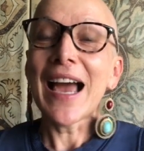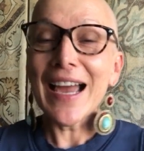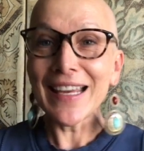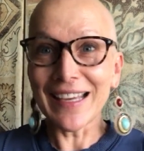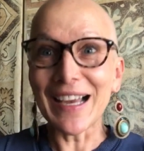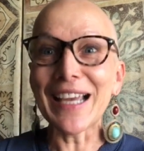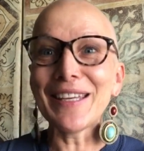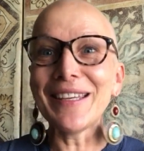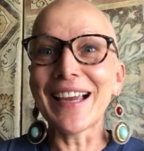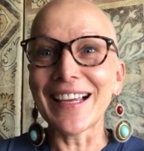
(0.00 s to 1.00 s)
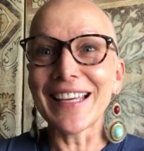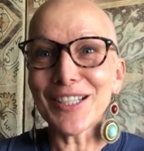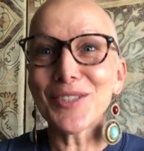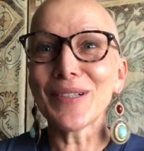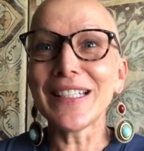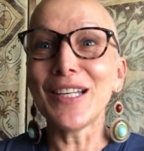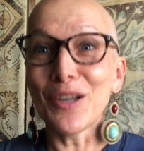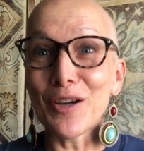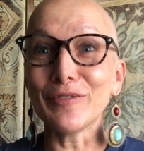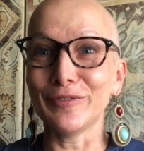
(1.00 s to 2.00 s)
I actually
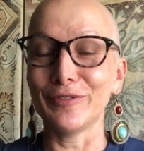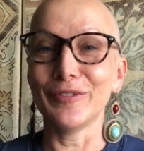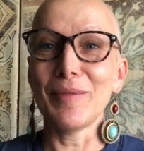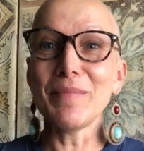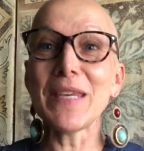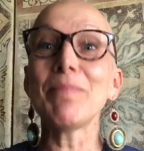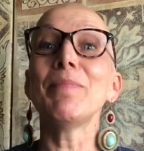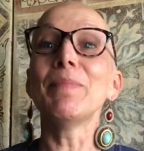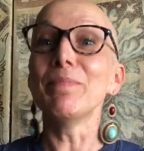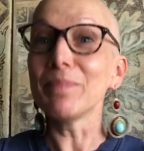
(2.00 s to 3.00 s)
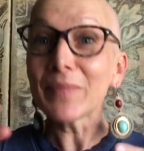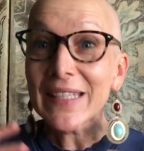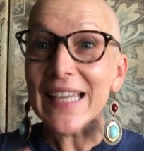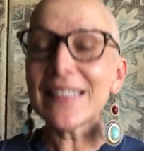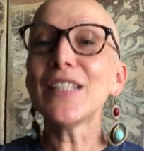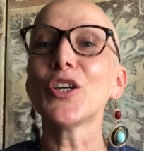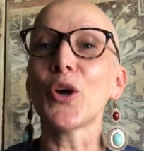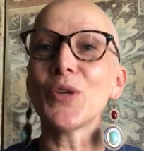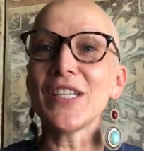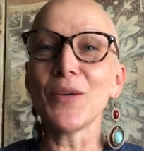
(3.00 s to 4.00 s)
love me getting
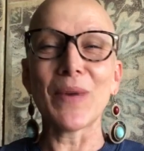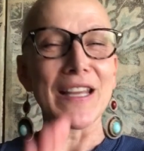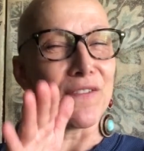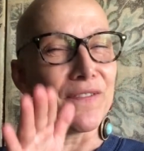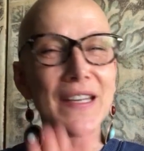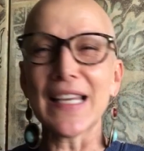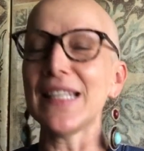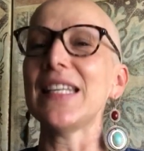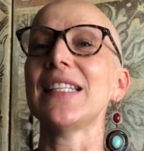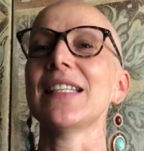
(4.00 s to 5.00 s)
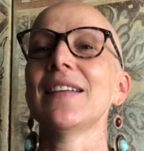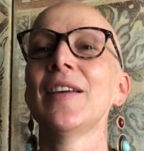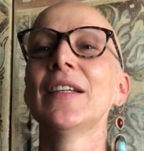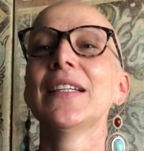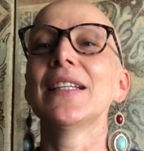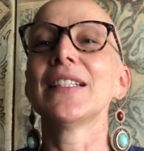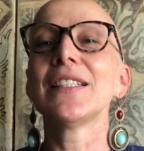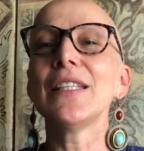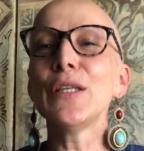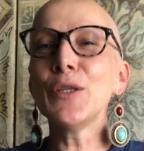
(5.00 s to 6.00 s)
coaching when I feel I need
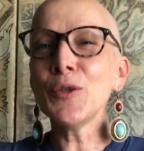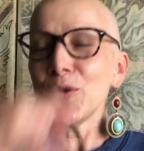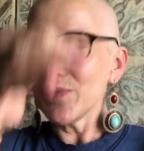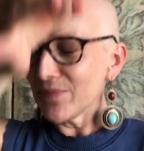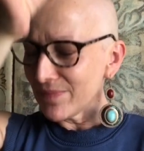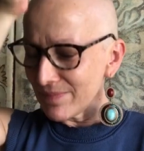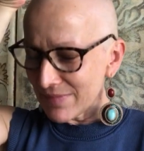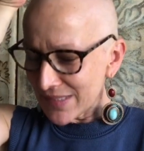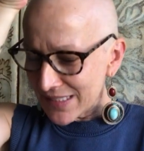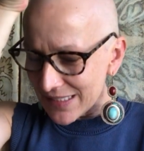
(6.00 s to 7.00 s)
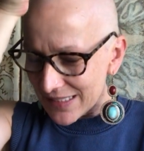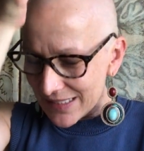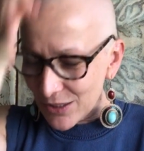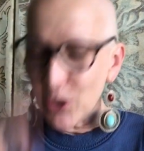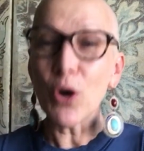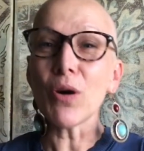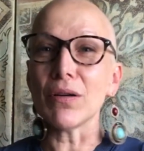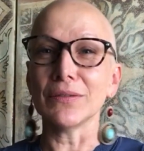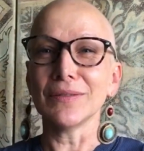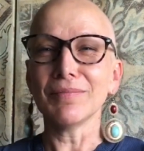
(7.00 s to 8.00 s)
to
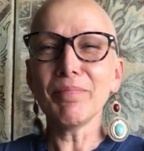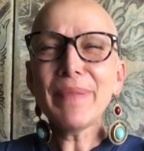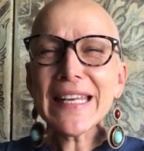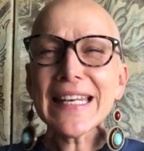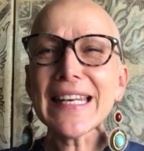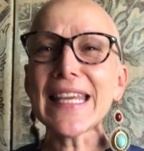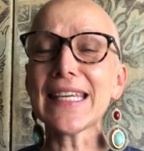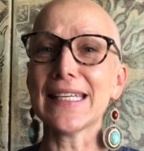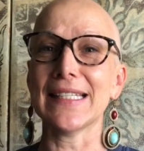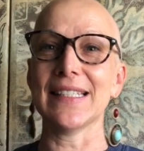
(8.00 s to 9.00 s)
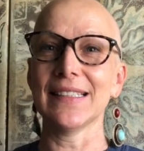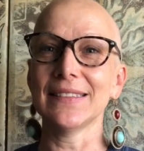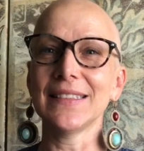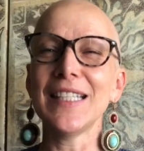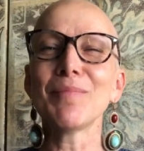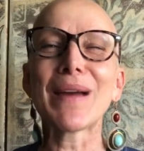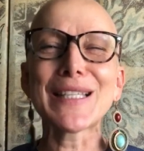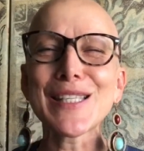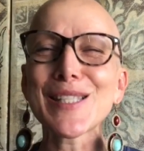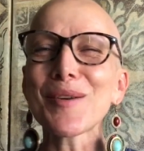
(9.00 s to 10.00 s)
go be naked in my
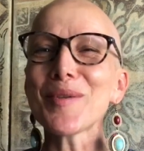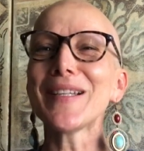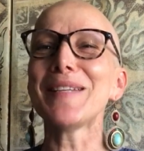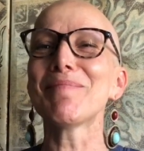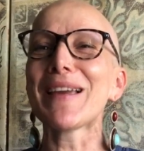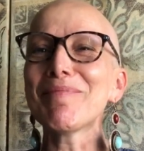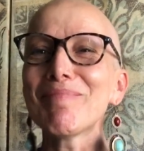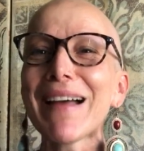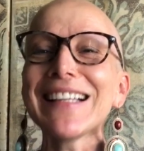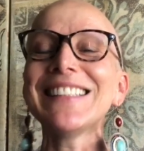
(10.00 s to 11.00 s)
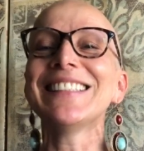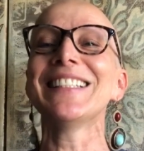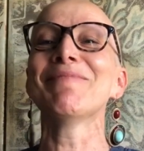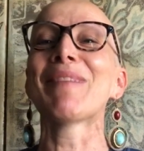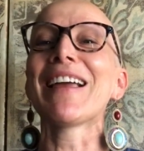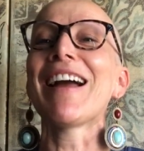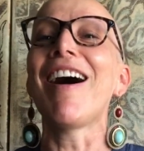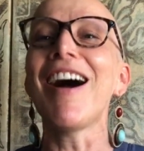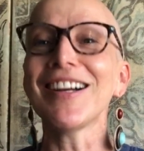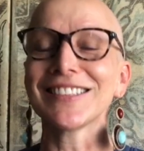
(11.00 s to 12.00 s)
soul, in my mind, in my
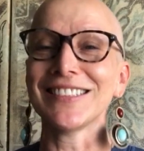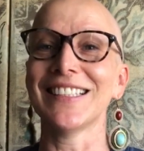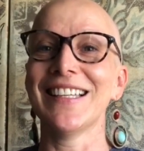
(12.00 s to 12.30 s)
heart.